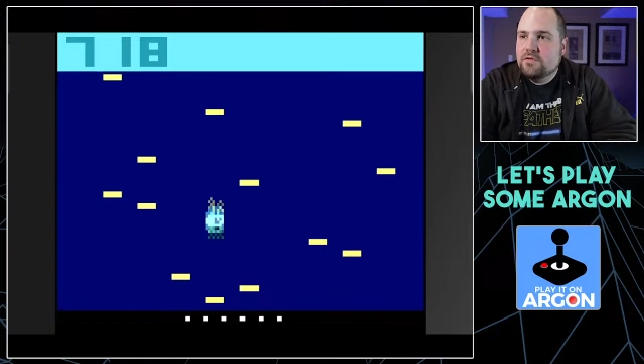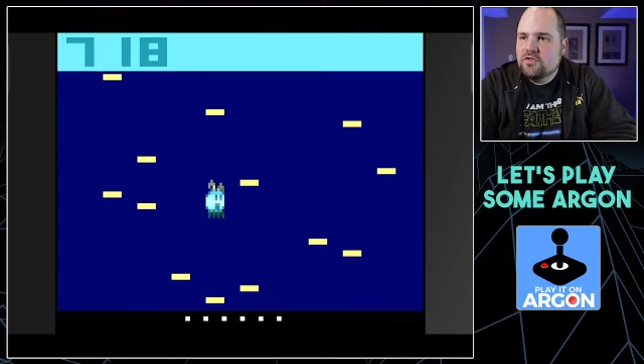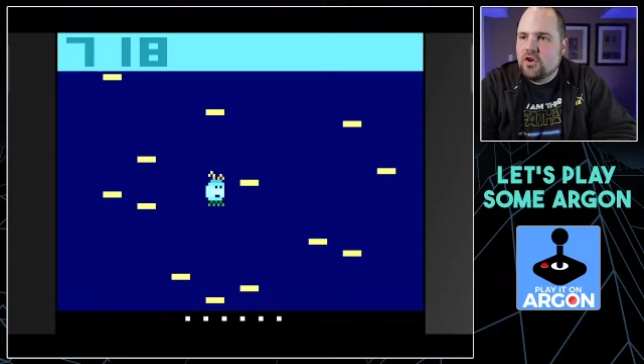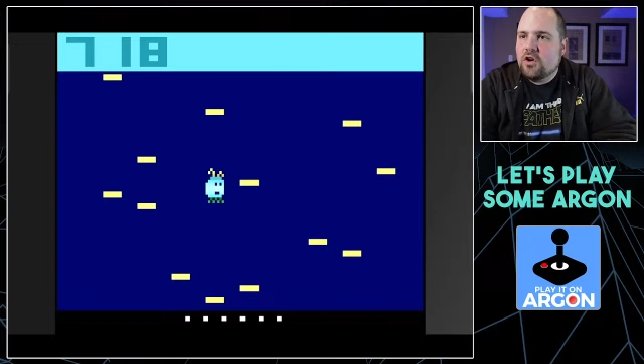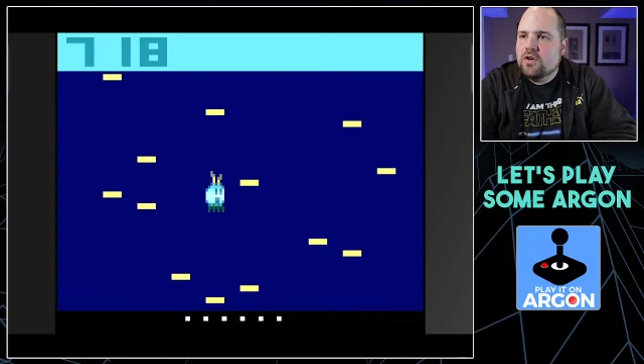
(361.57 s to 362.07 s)

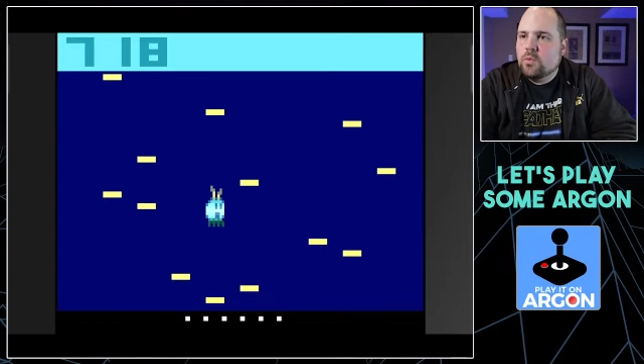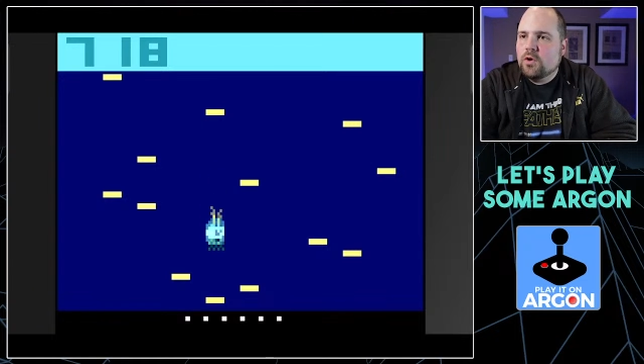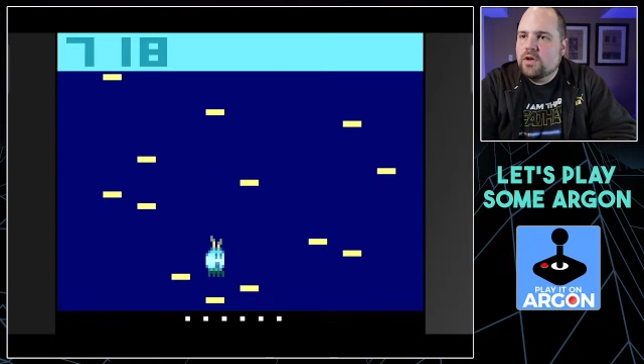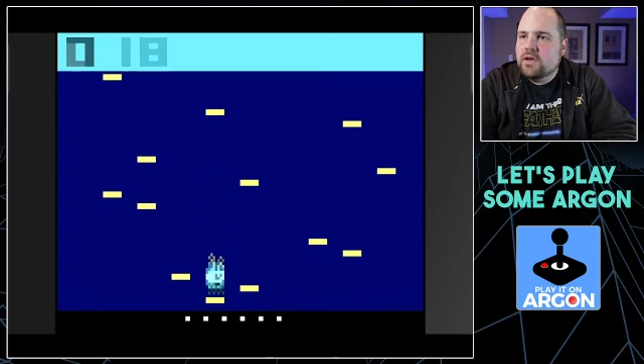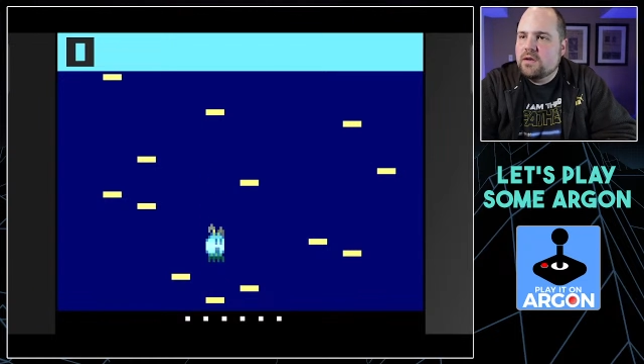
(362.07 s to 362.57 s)
started
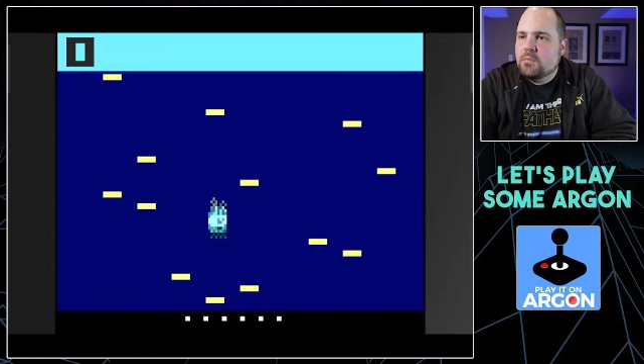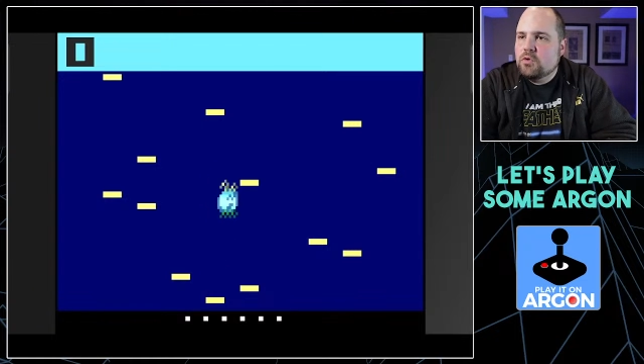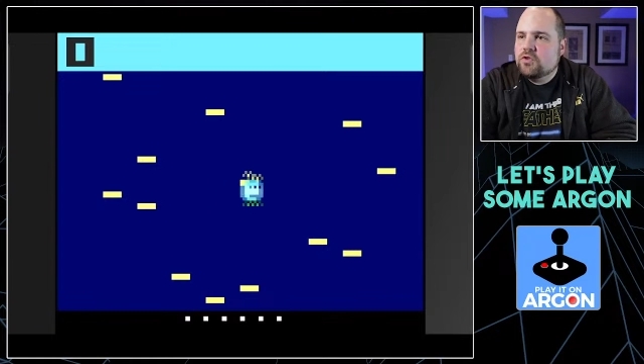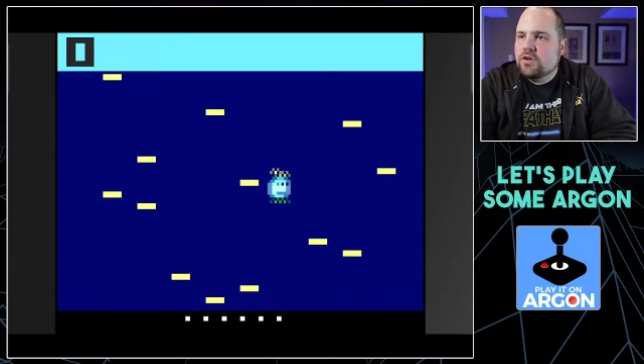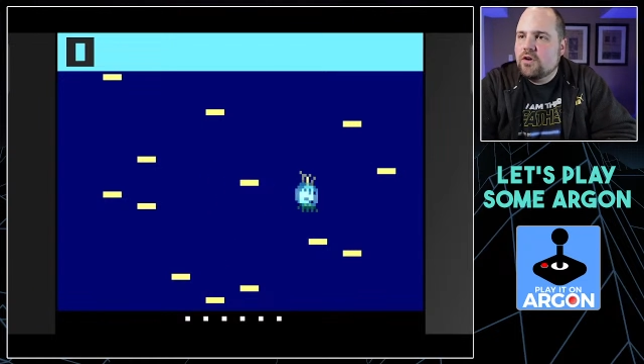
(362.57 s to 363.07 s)
working in
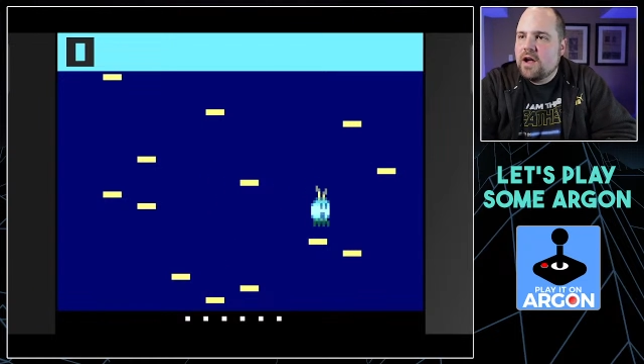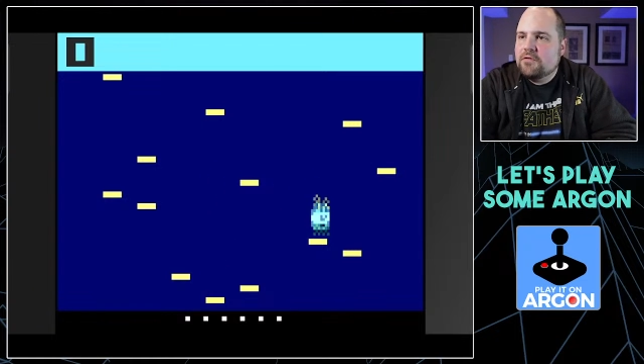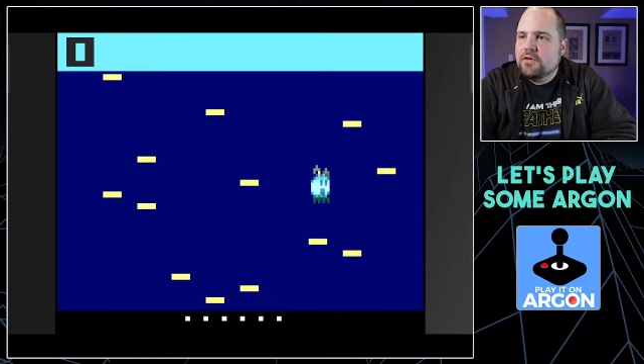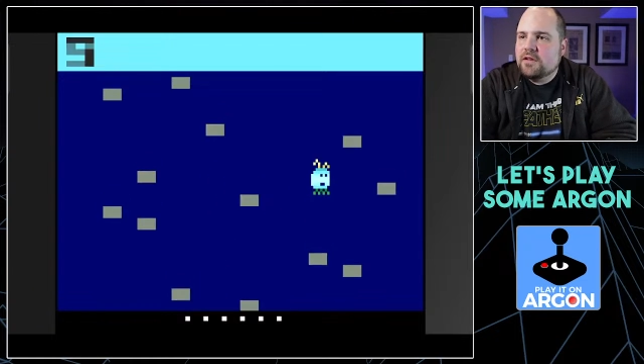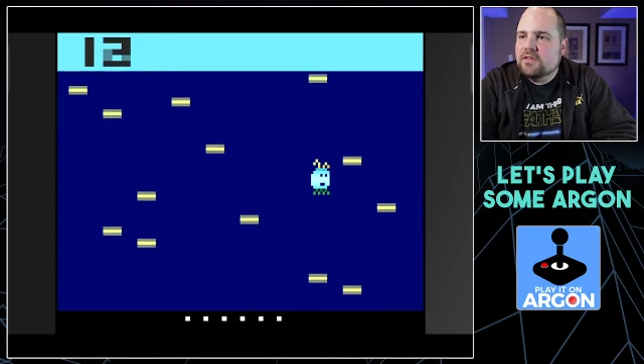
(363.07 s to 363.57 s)
motion
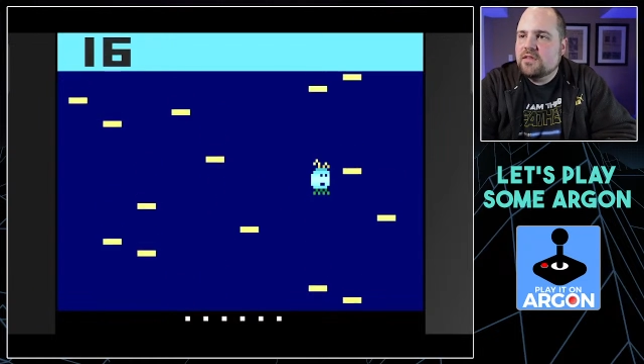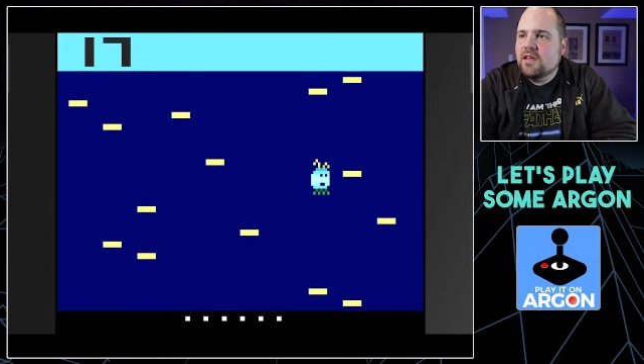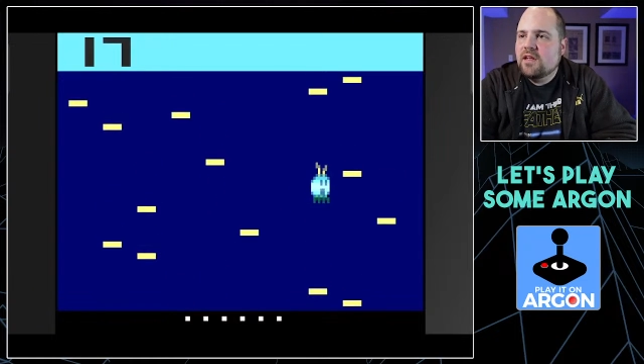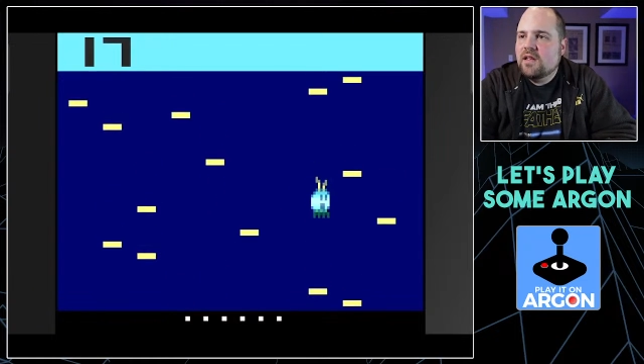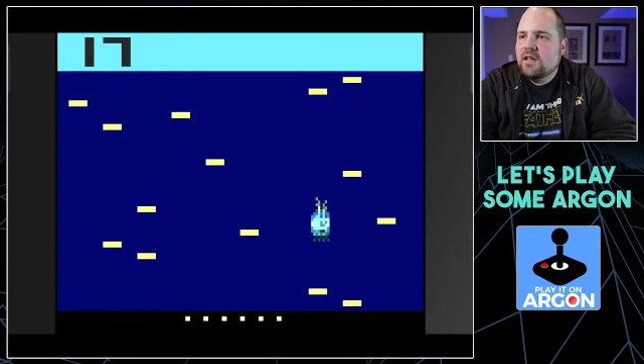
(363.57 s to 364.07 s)
graphics,